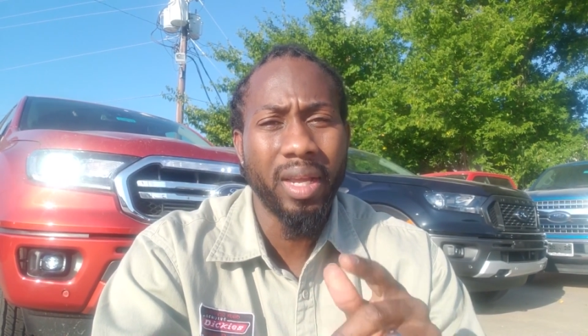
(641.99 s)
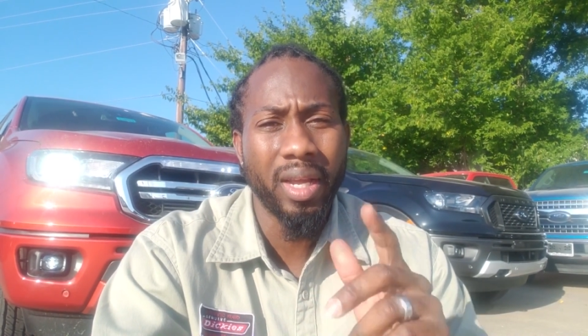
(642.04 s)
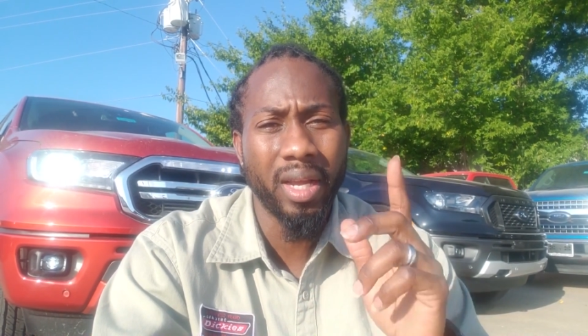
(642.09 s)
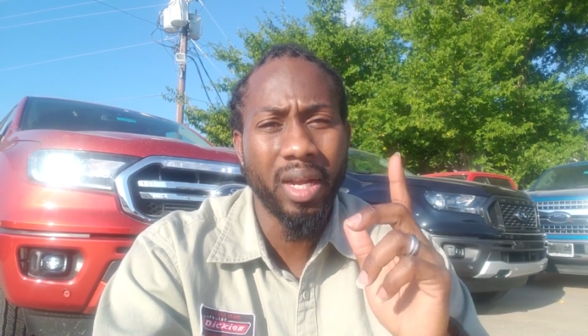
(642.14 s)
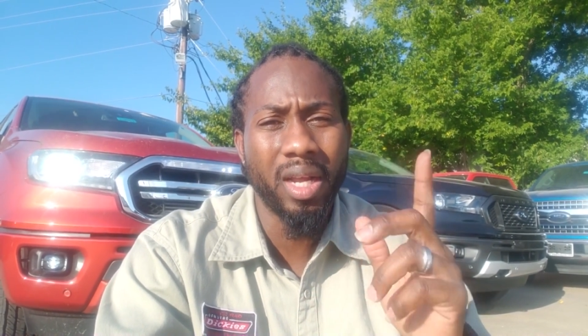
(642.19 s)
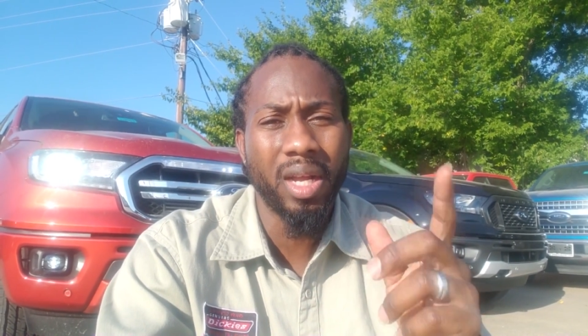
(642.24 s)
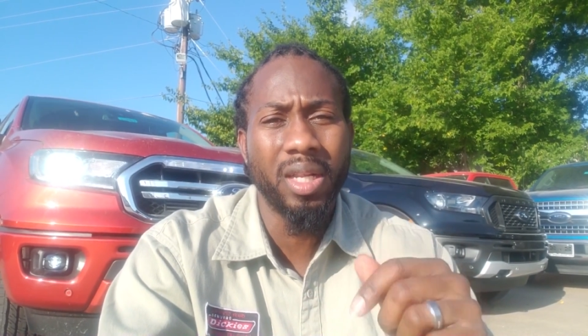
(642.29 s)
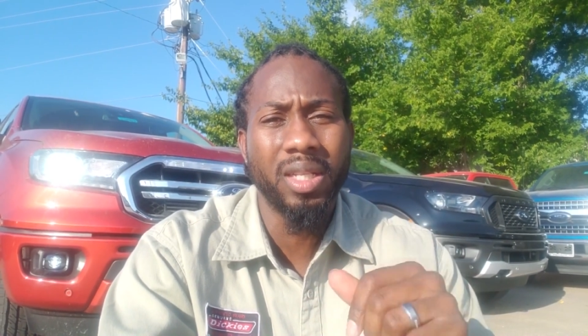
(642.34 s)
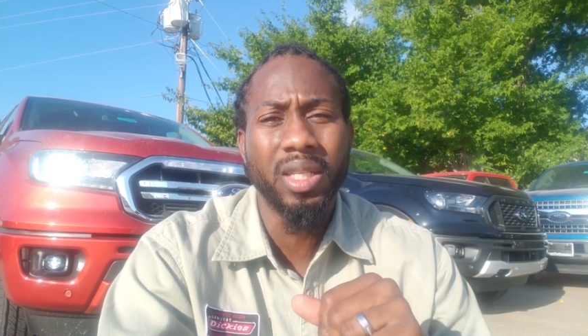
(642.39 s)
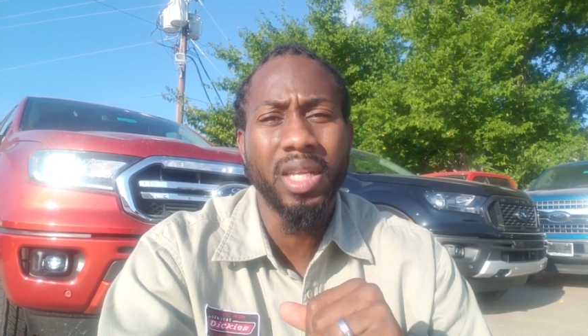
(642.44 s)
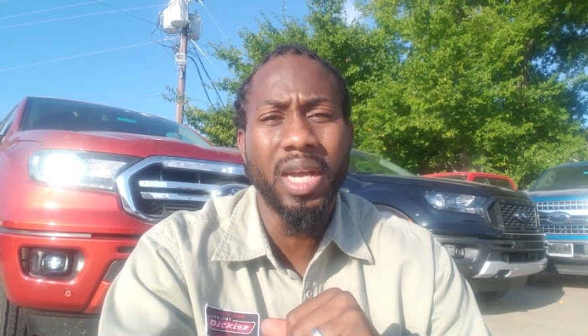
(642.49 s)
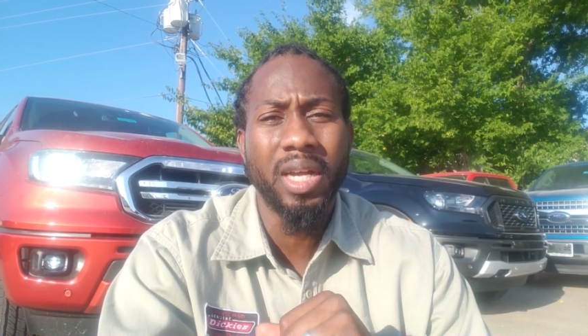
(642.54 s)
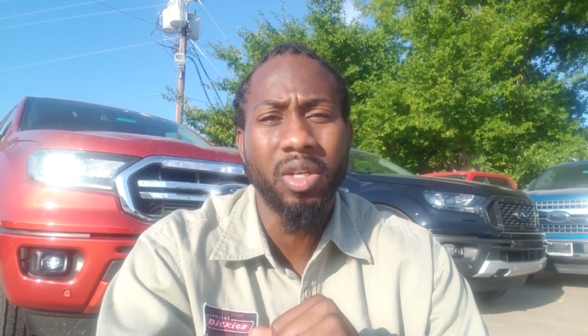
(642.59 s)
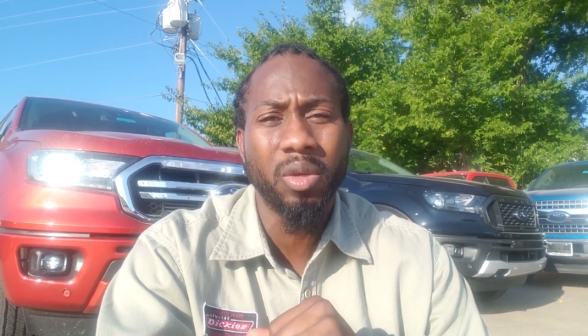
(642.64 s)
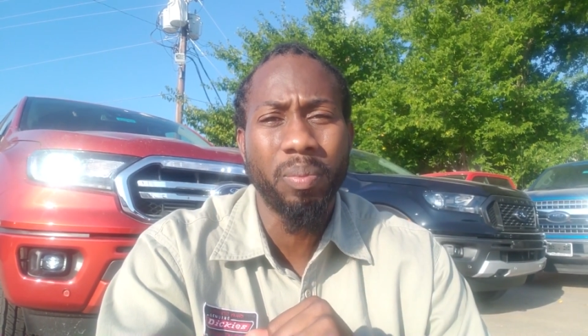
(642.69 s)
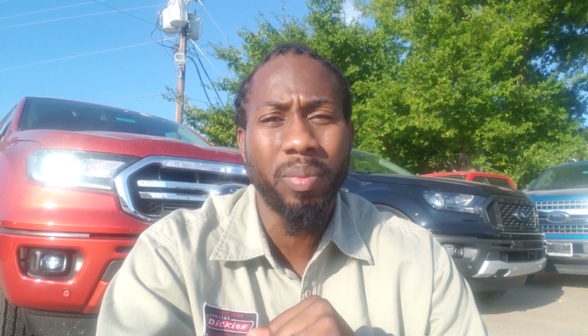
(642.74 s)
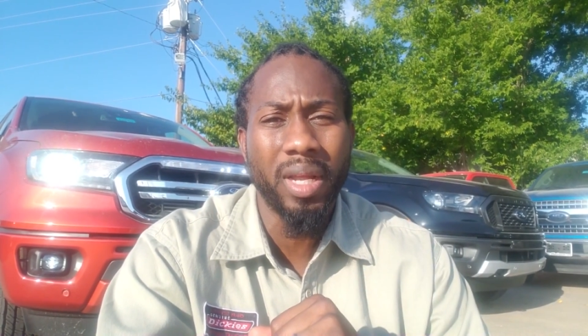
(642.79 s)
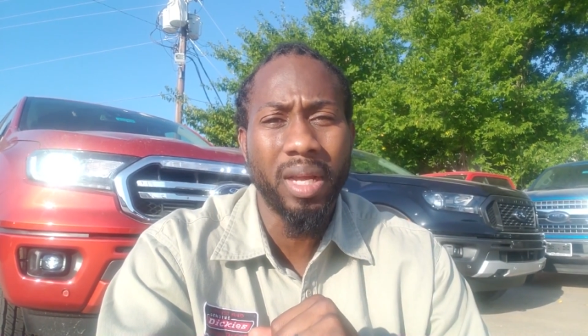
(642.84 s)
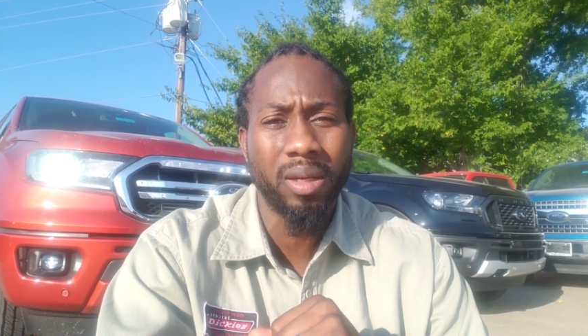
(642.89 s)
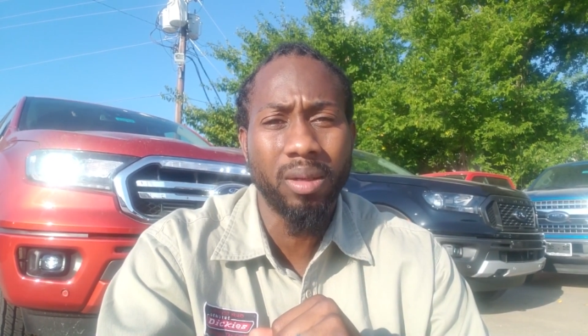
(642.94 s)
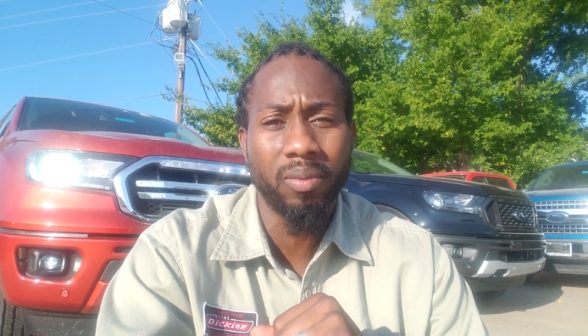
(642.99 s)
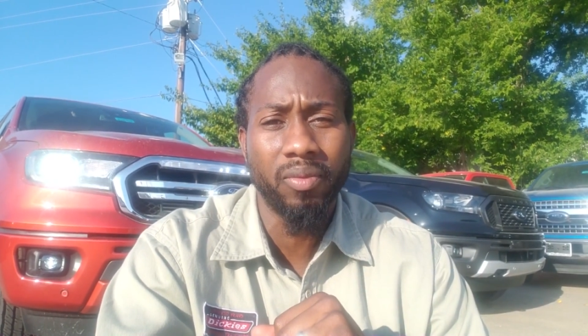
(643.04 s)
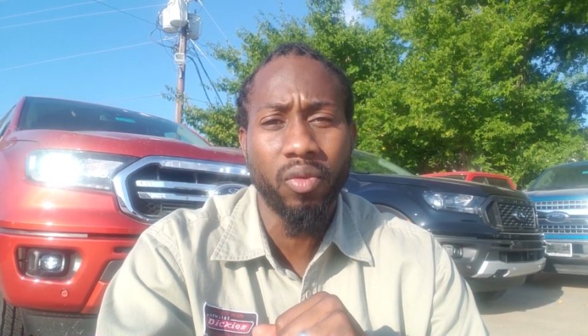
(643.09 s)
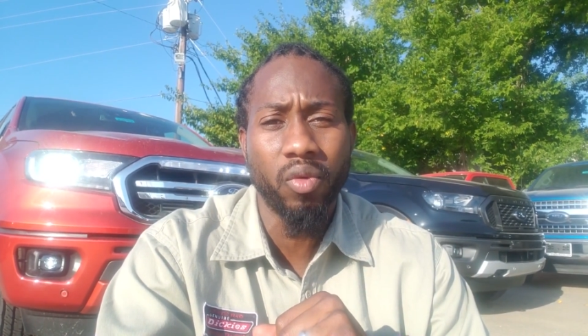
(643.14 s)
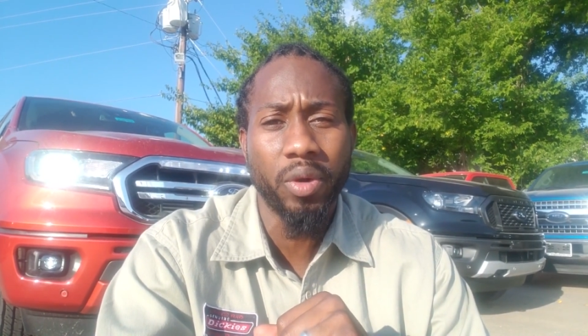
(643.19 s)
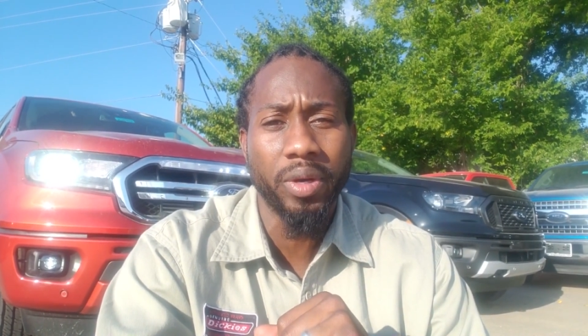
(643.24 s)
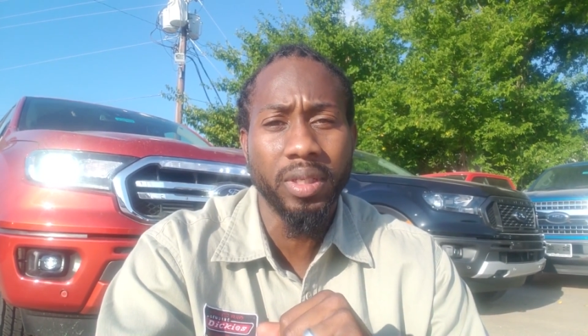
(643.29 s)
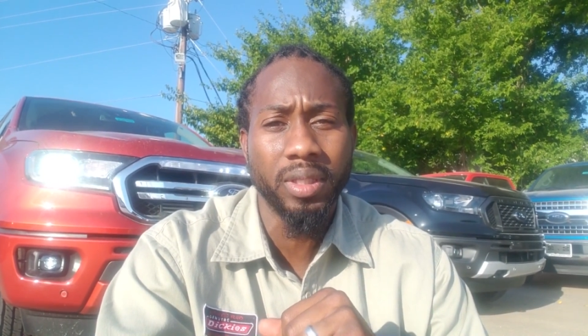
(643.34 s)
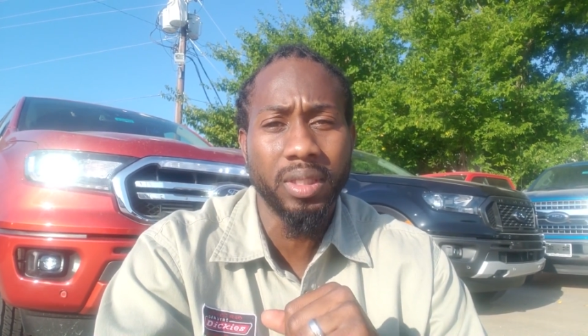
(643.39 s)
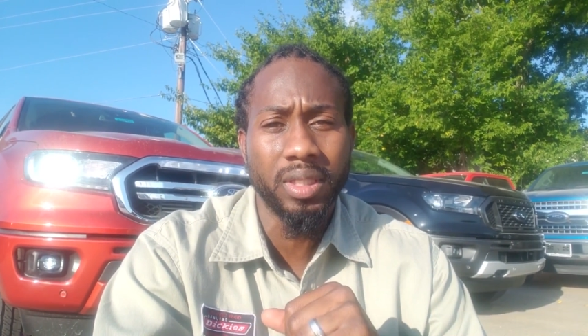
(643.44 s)
head on down to Platinum
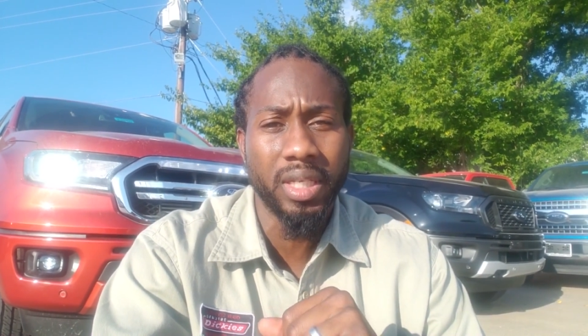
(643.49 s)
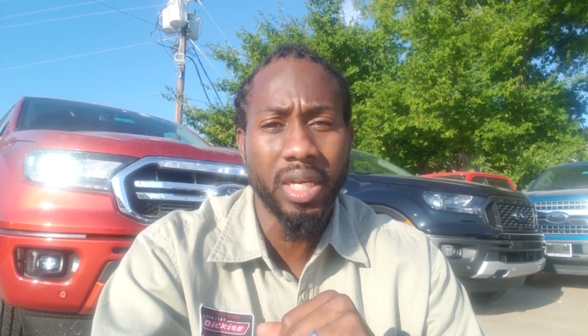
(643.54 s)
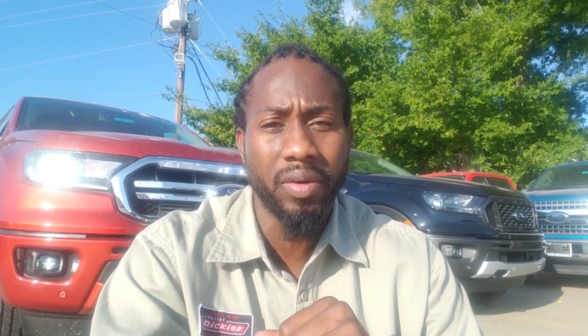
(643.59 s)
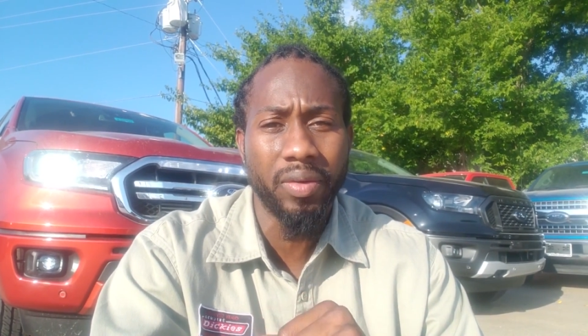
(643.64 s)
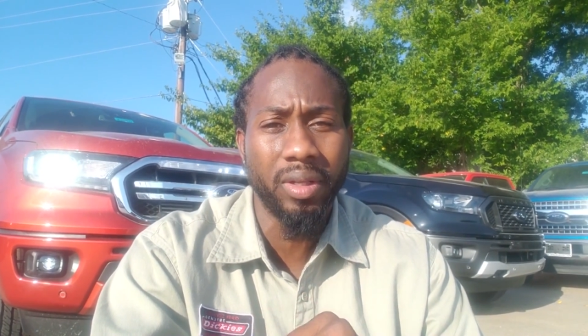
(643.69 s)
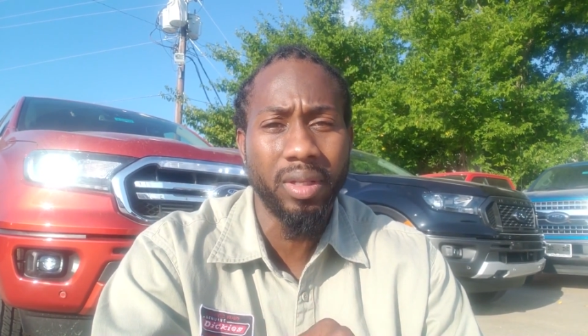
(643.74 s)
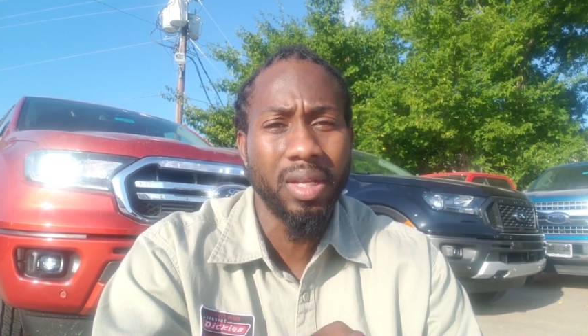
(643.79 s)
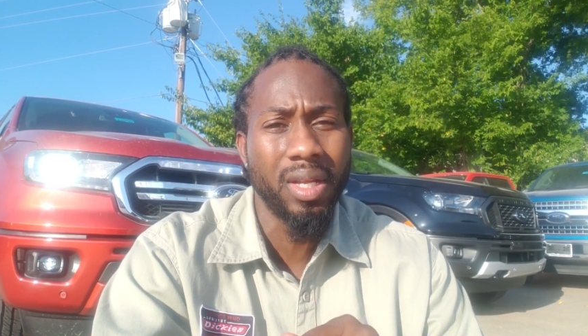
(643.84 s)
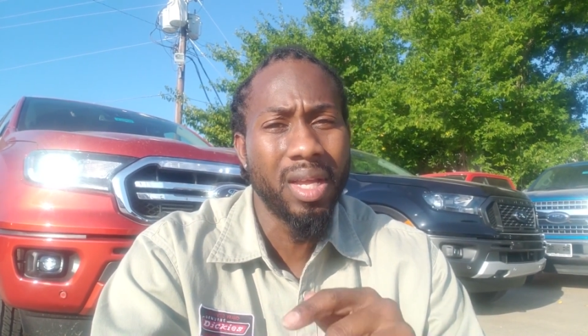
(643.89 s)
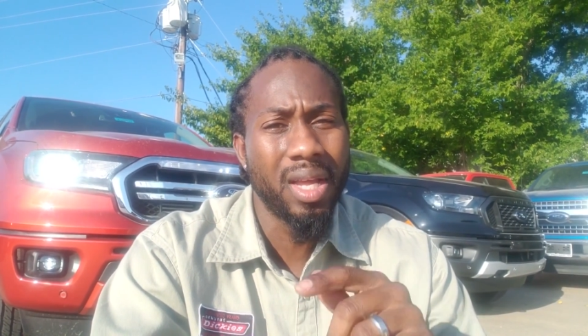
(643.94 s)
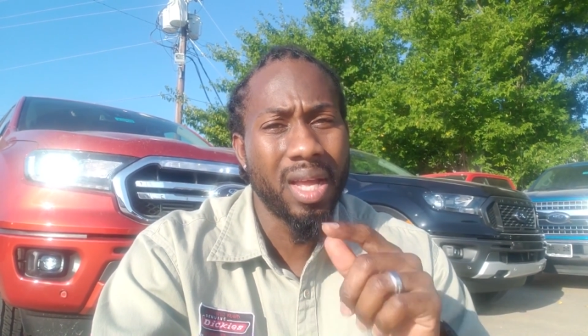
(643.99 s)
Ford in Terrell.